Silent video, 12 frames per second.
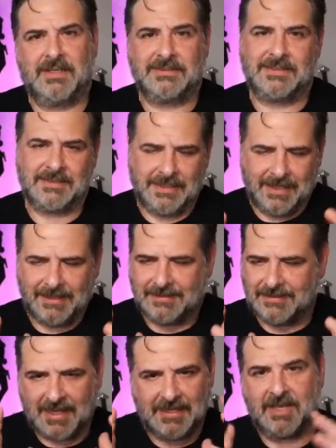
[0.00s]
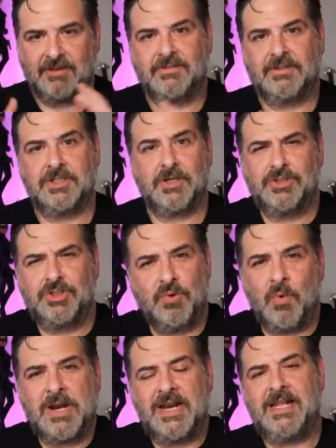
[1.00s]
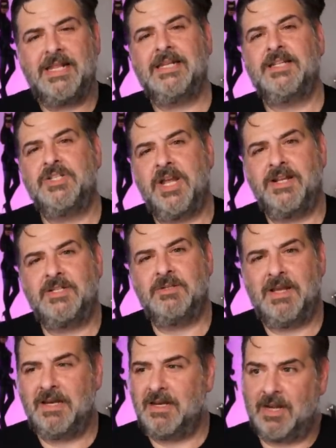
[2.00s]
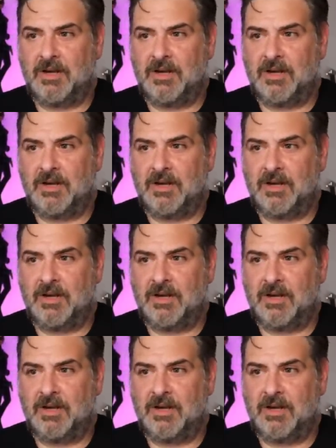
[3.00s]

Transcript: I said, yes, I love it. She goes, do you want anything to change about it?